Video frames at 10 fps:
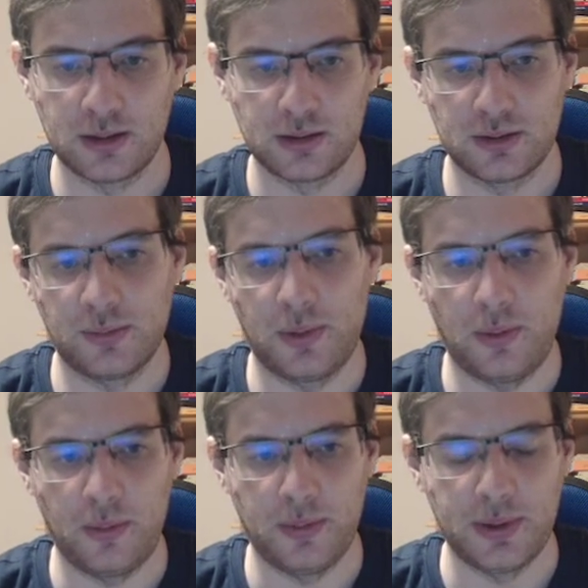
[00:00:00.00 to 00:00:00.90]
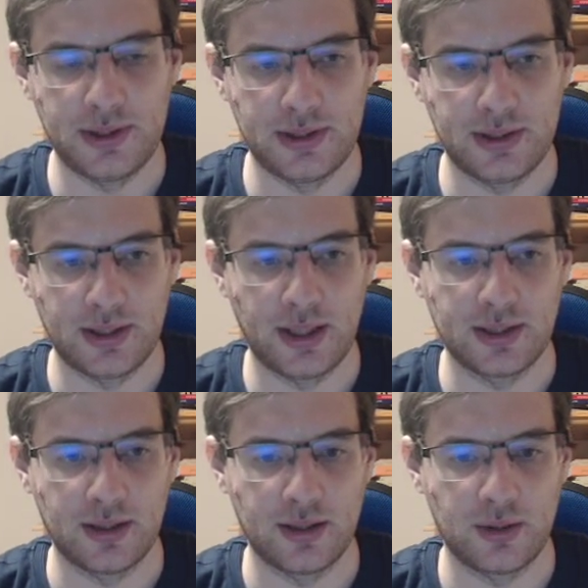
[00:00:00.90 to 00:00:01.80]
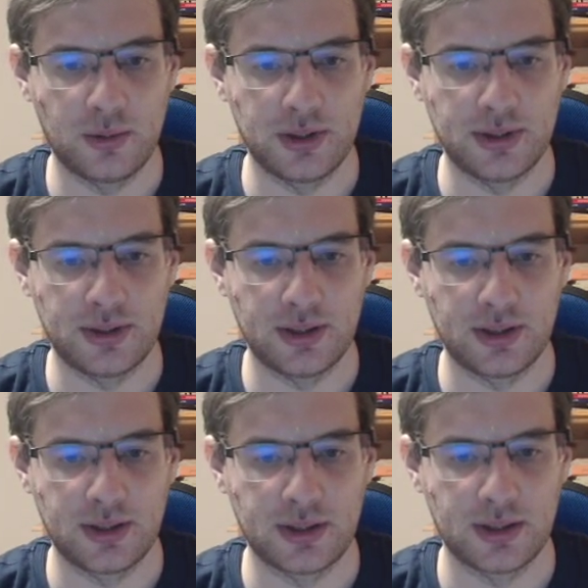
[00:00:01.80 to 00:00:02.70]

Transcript: So probably bc6, and then rook c6,